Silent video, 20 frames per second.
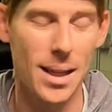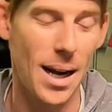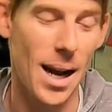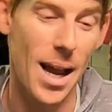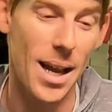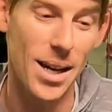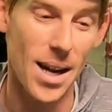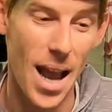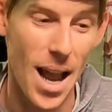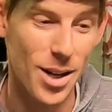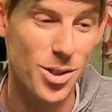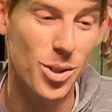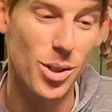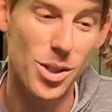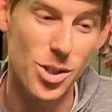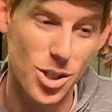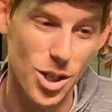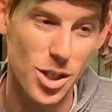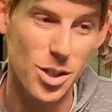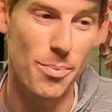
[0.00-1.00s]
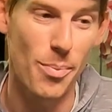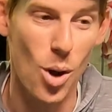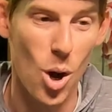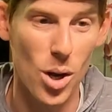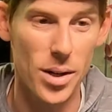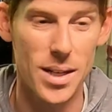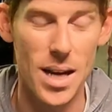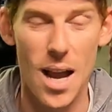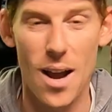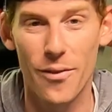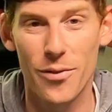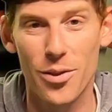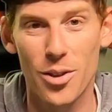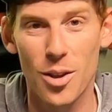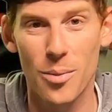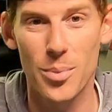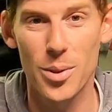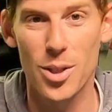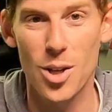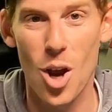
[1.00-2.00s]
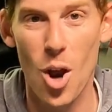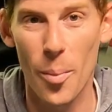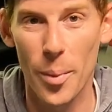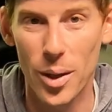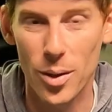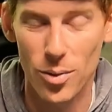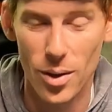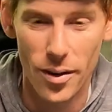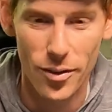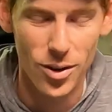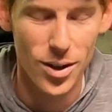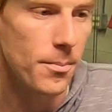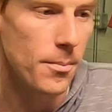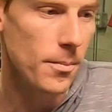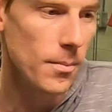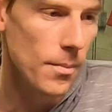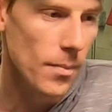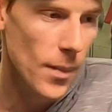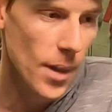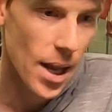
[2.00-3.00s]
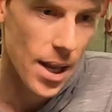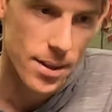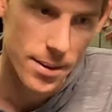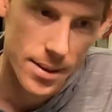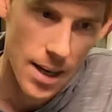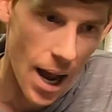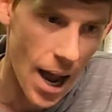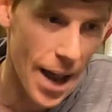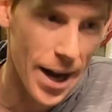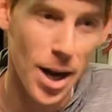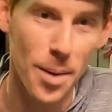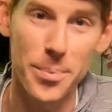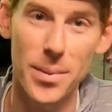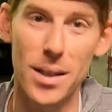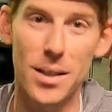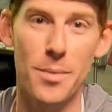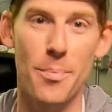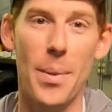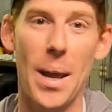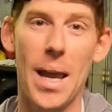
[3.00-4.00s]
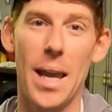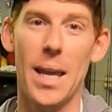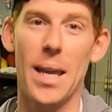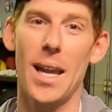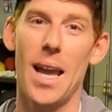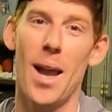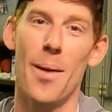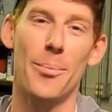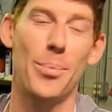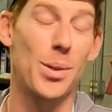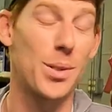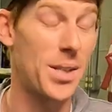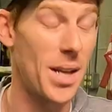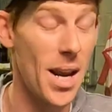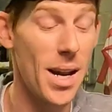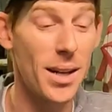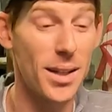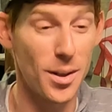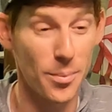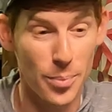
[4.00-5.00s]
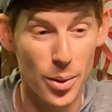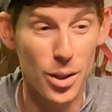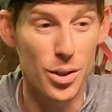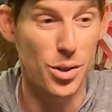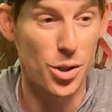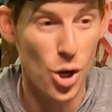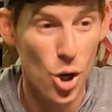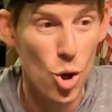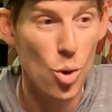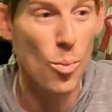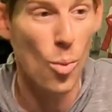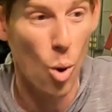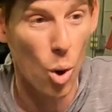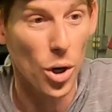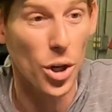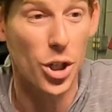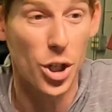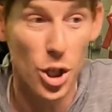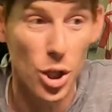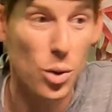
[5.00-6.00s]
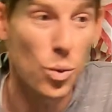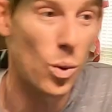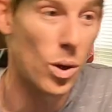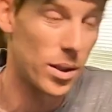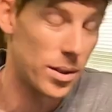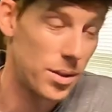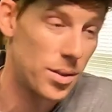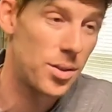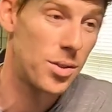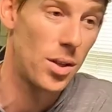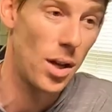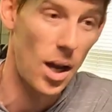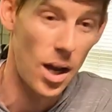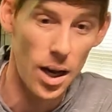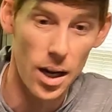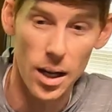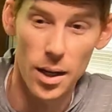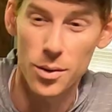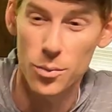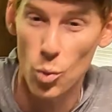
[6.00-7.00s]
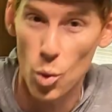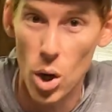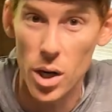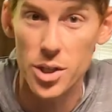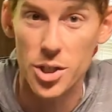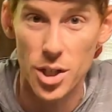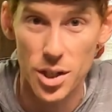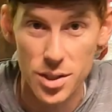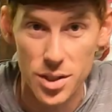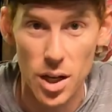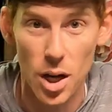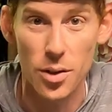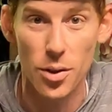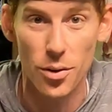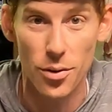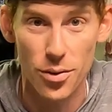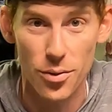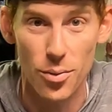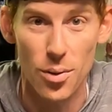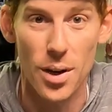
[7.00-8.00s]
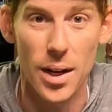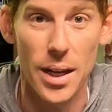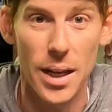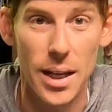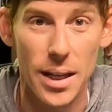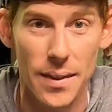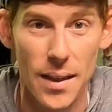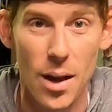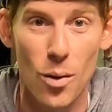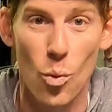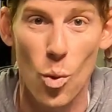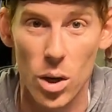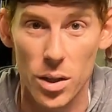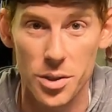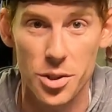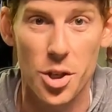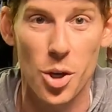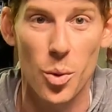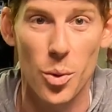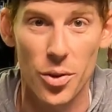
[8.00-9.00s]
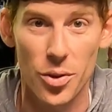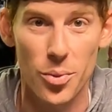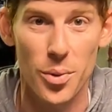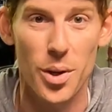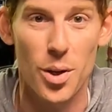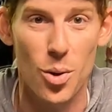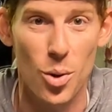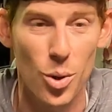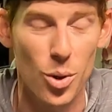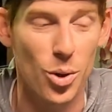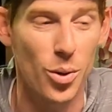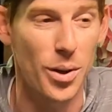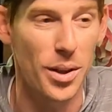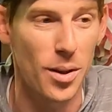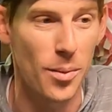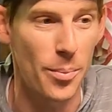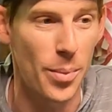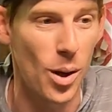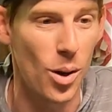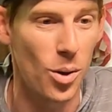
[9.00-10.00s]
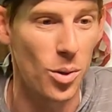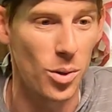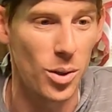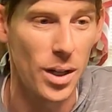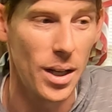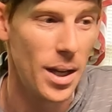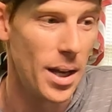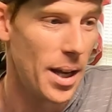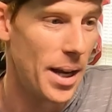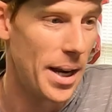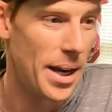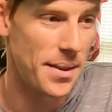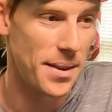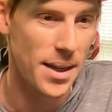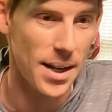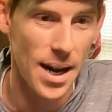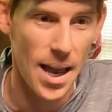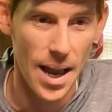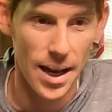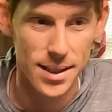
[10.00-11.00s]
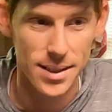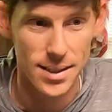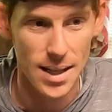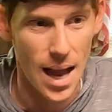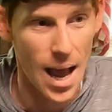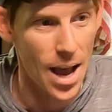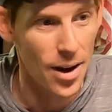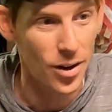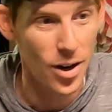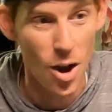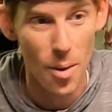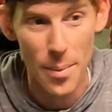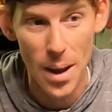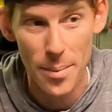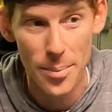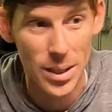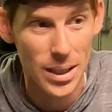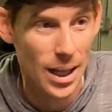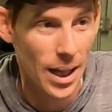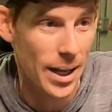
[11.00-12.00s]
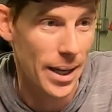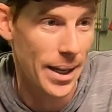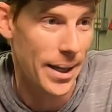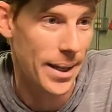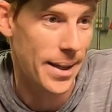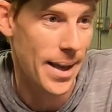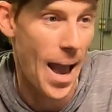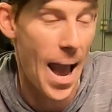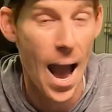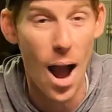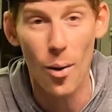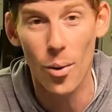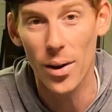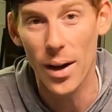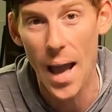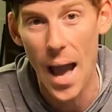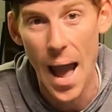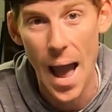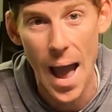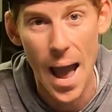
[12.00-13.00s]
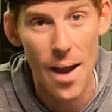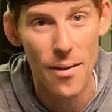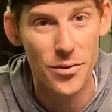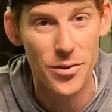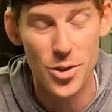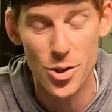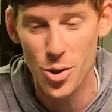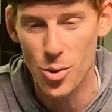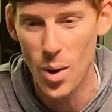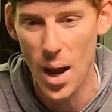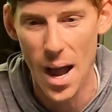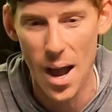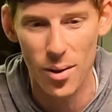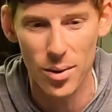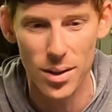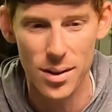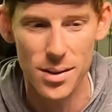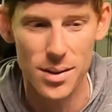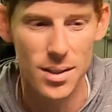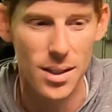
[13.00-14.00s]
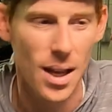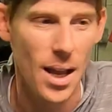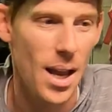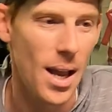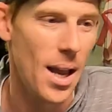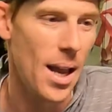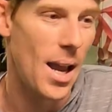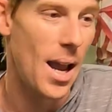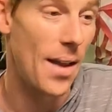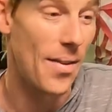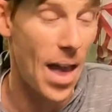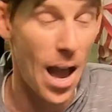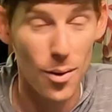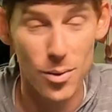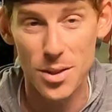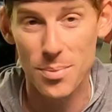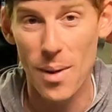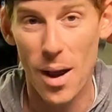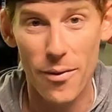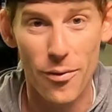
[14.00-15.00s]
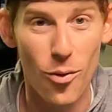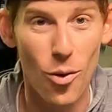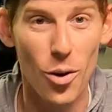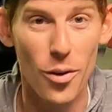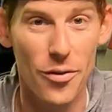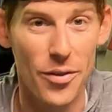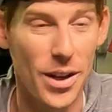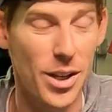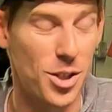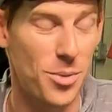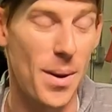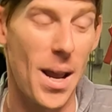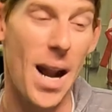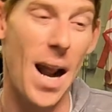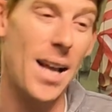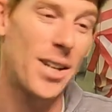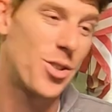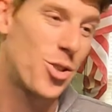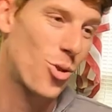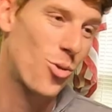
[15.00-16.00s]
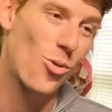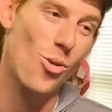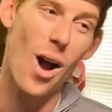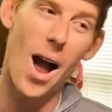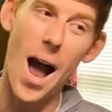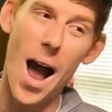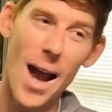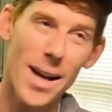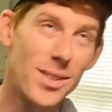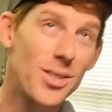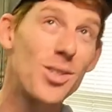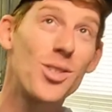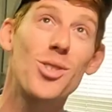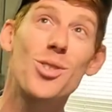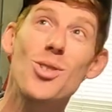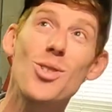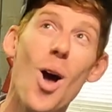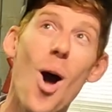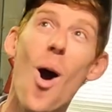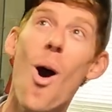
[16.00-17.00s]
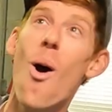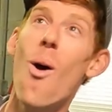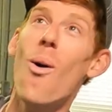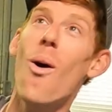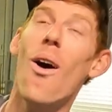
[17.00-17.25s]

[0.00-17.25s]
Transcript: that I had actually just bought down for the Potomac River, and tied up this bait and proceeded to put 2 more good ones. One just under 3 and then one 2 3/4 in the boat in the next, I don't know, maybe like hour and a half, 2 hours. And that was my 4 fish, man. I tried so